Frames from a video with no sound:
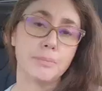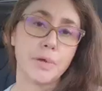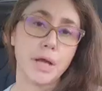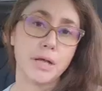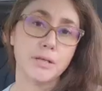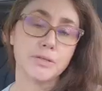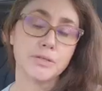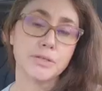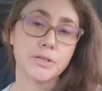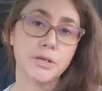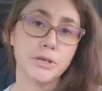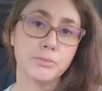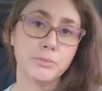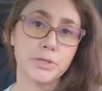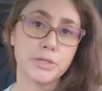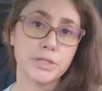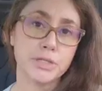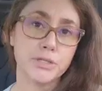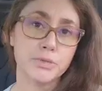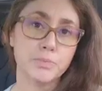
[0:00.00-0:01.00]
consult
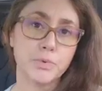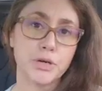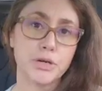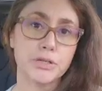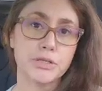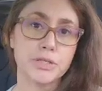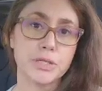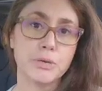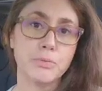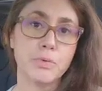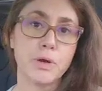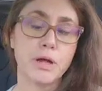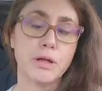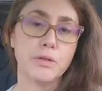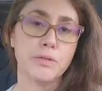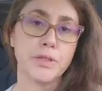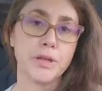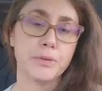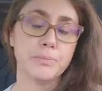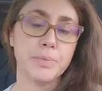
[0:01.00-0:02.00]
with this person
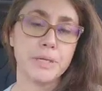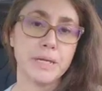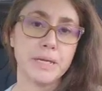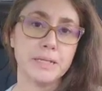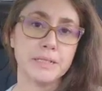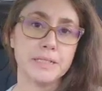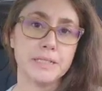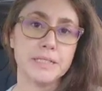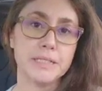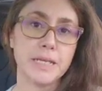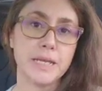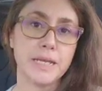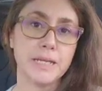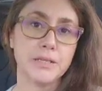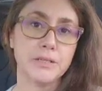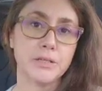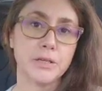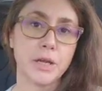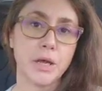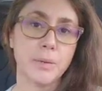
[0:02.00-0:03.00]
while they're being
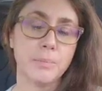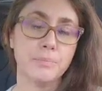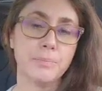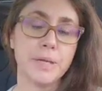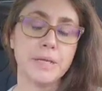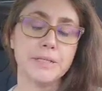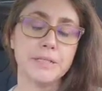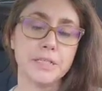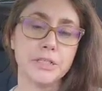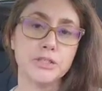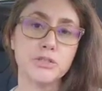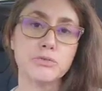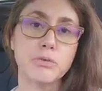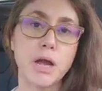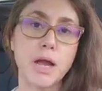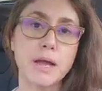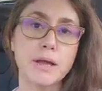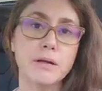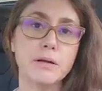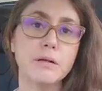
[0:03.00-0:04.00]
detained pending
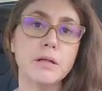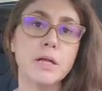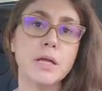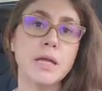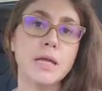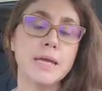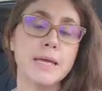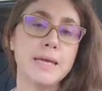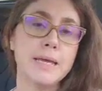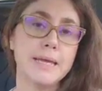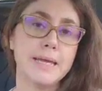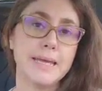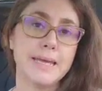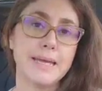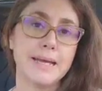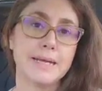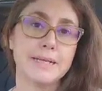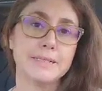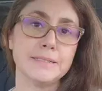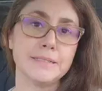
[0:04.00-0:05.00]
trial.
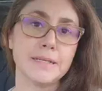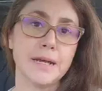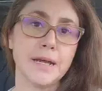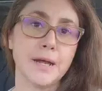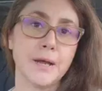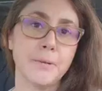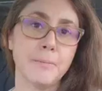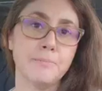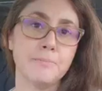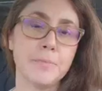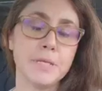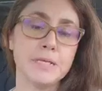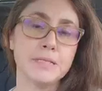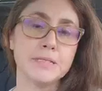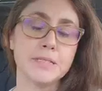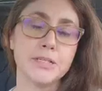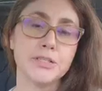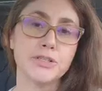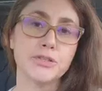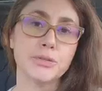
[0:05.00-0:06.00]
And
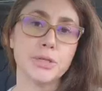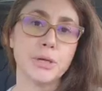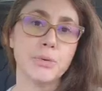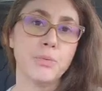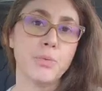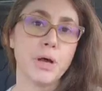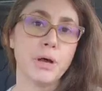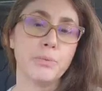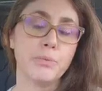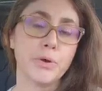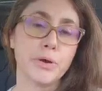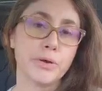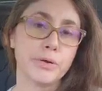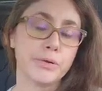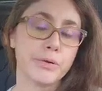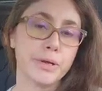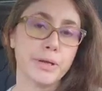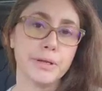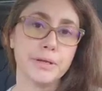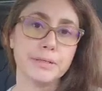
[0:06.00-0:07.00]
essentially what we're
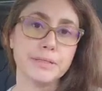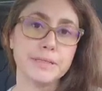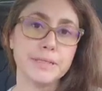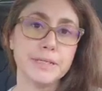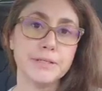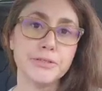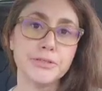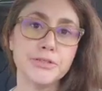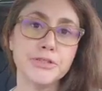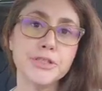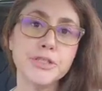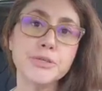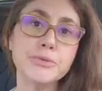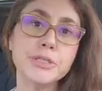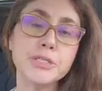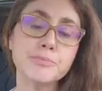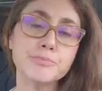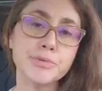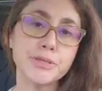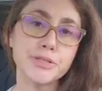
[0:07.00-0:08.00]
going to seek to do
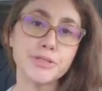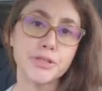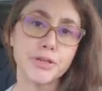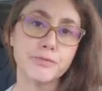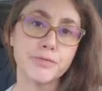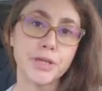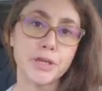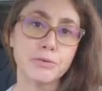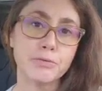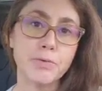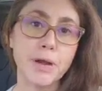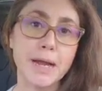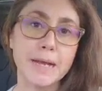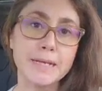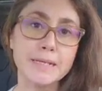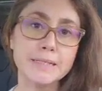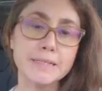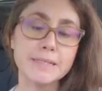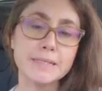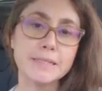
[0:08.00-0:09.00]
is preserve their
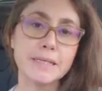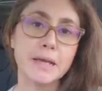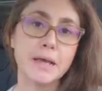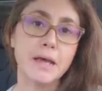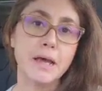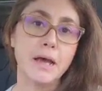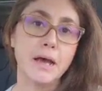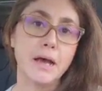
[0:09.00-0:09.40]
rights